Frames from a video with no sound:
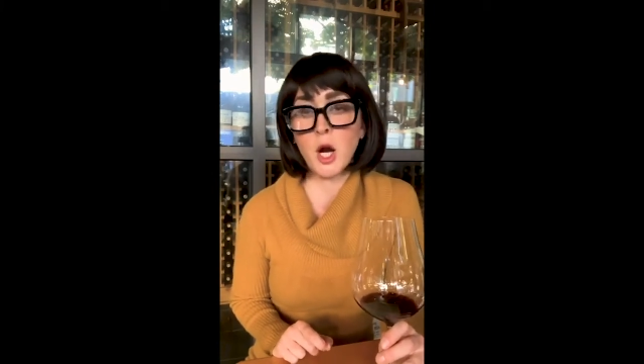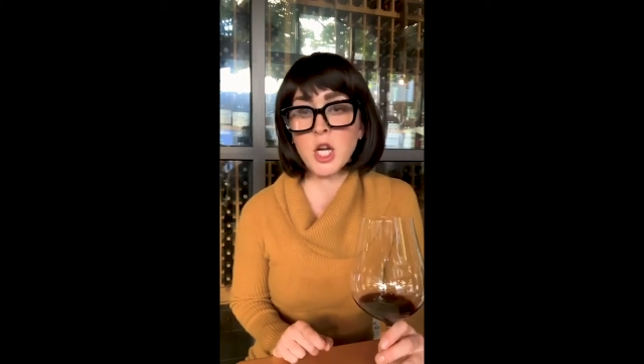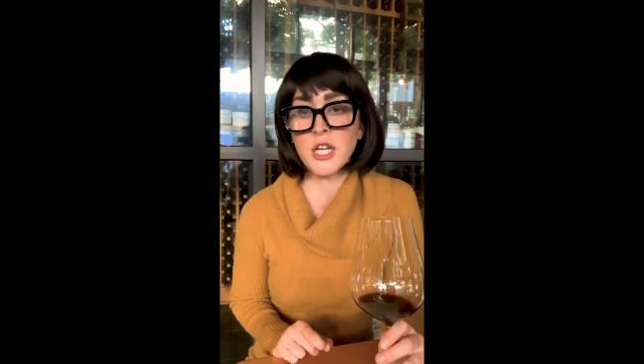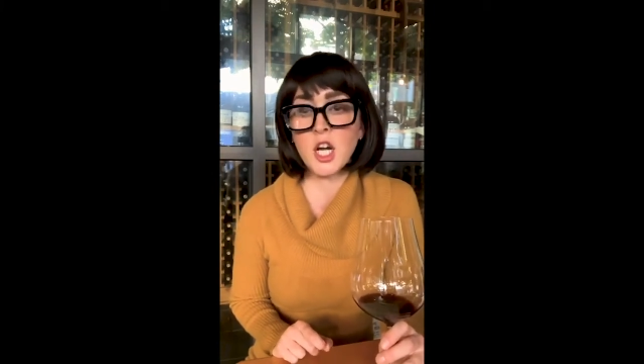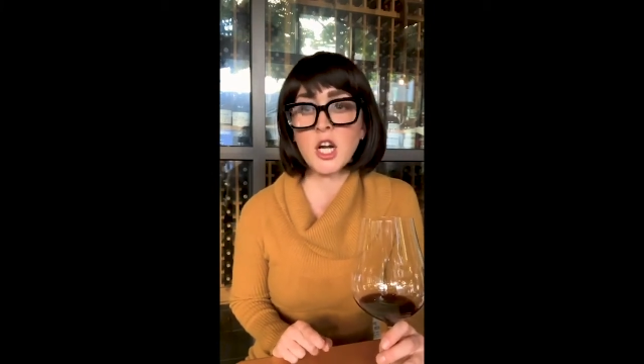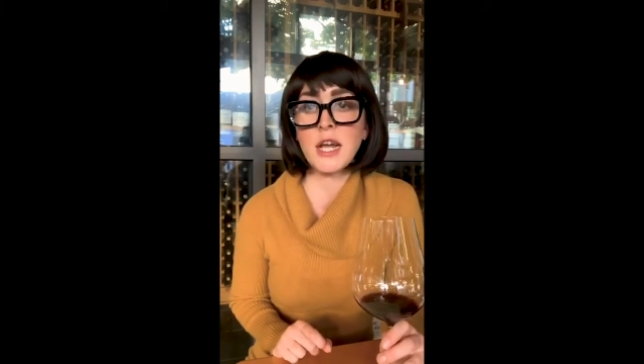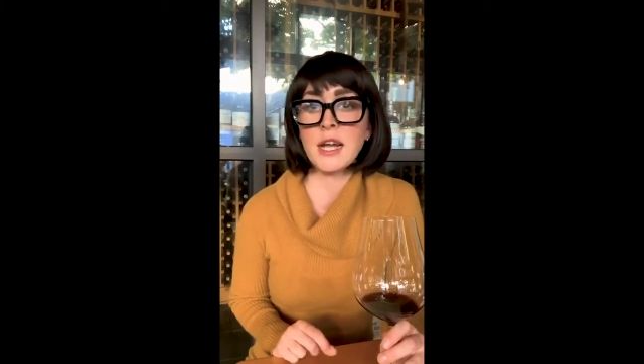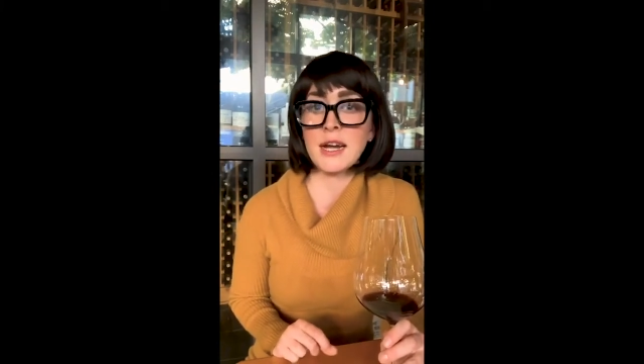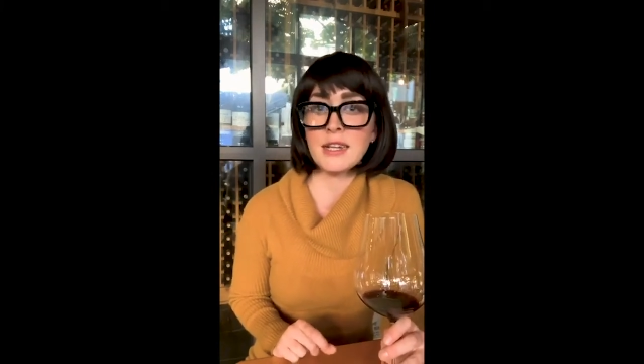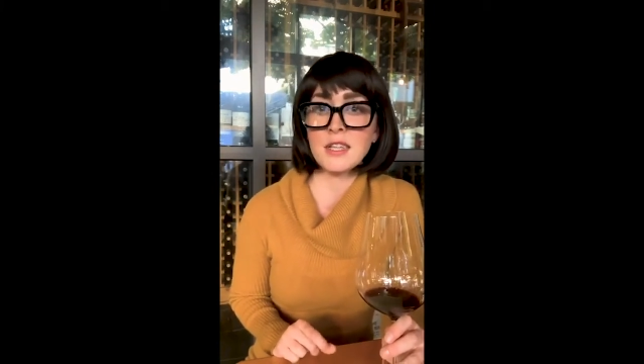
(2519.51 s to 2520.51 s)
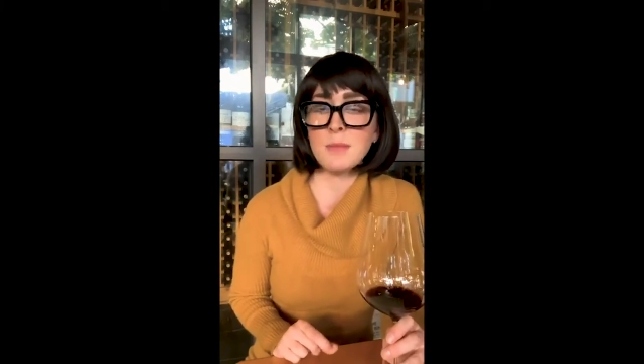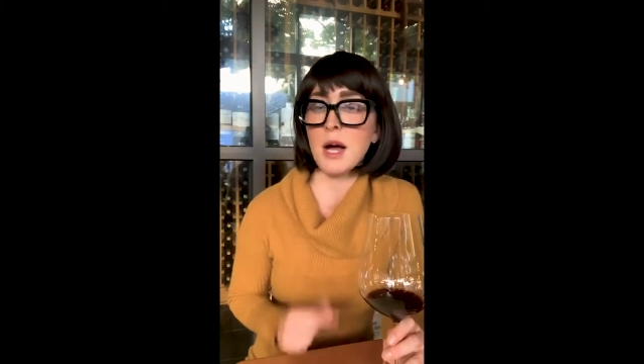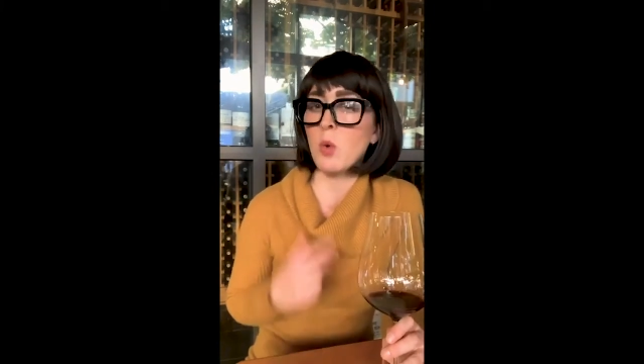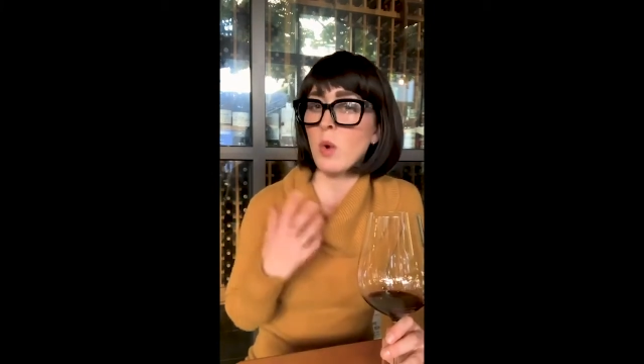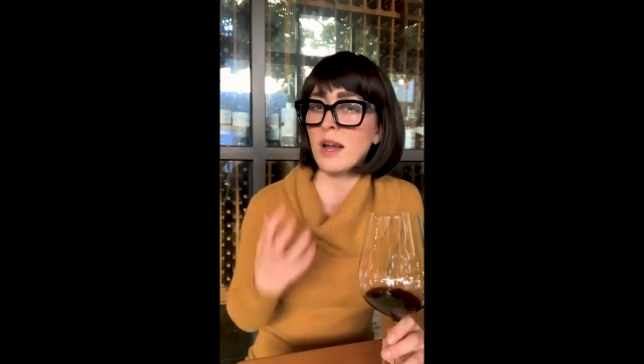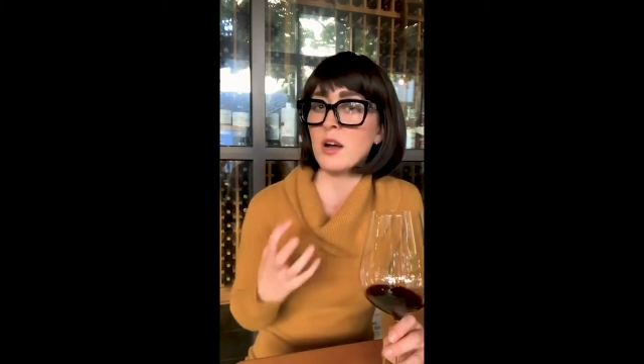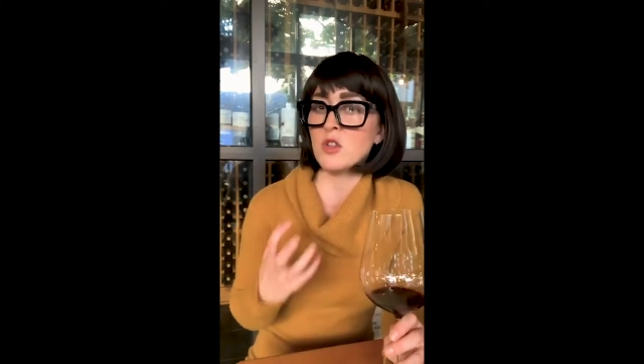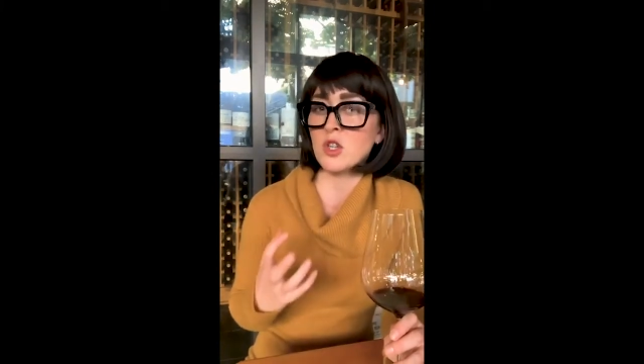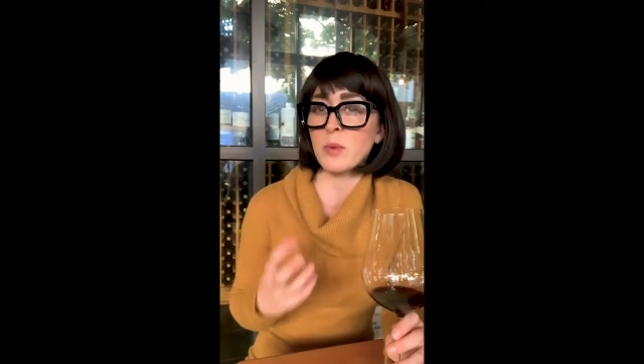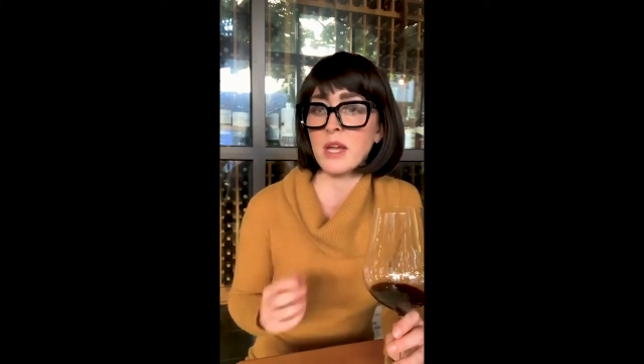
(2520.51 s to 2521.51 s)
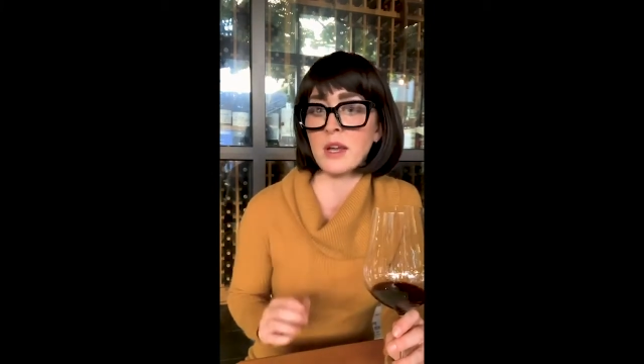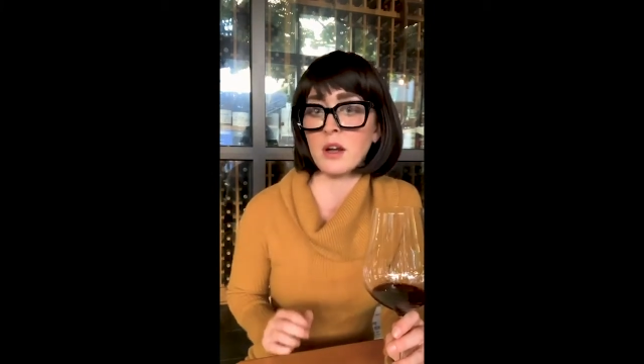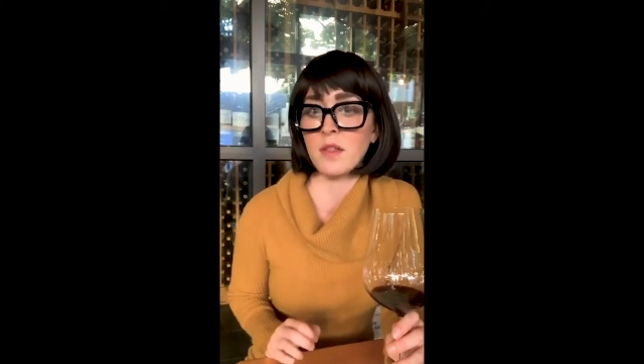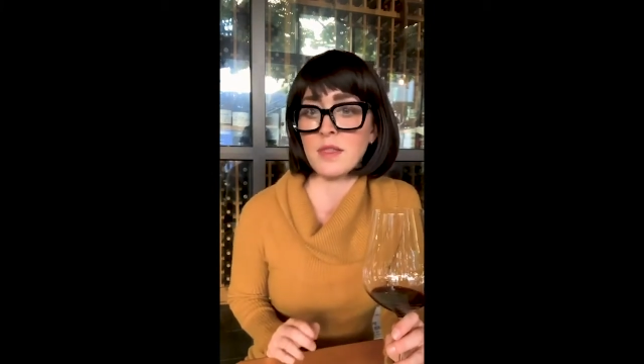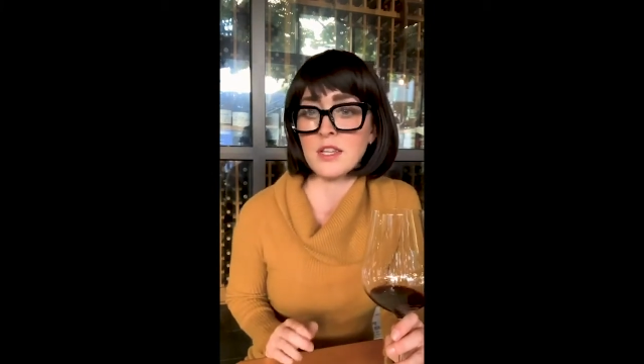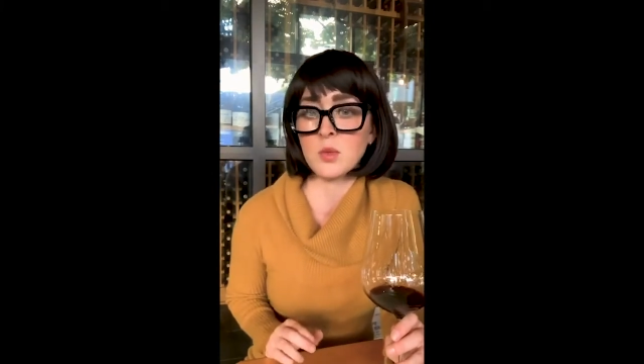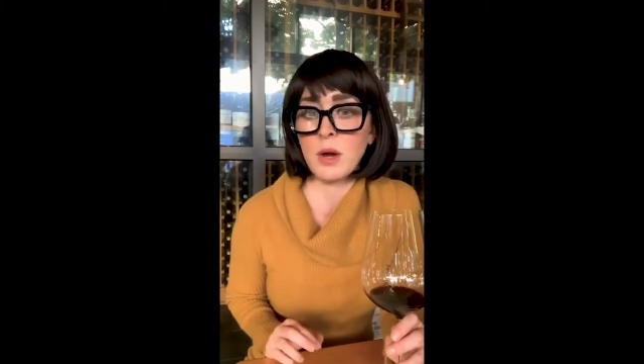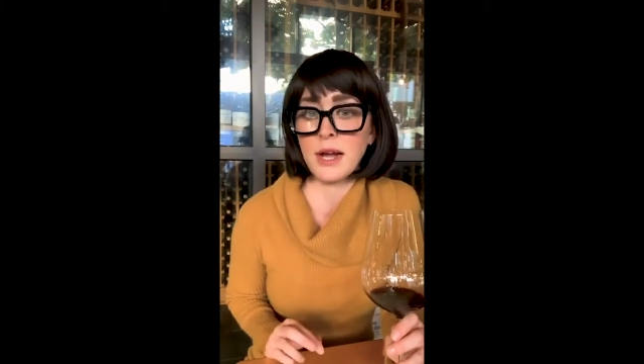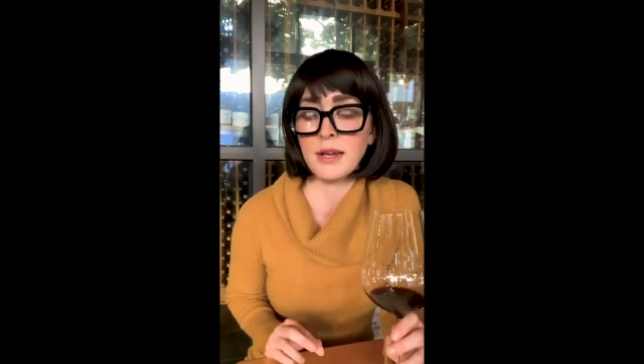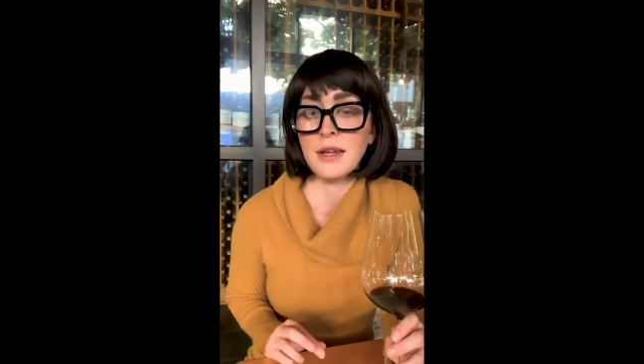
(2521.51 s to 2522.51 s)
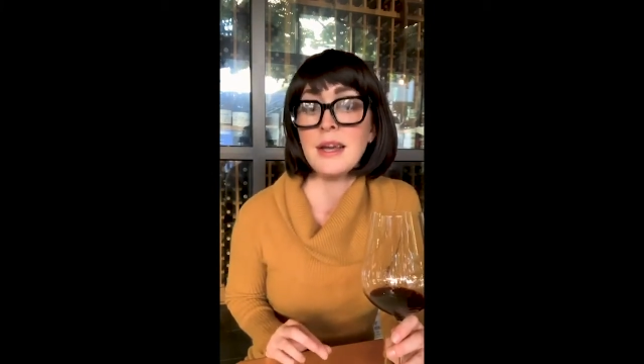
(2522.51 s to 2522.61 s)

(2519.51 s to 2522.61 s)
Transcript: barnyardy kind of smell. What else are we getting on this wine?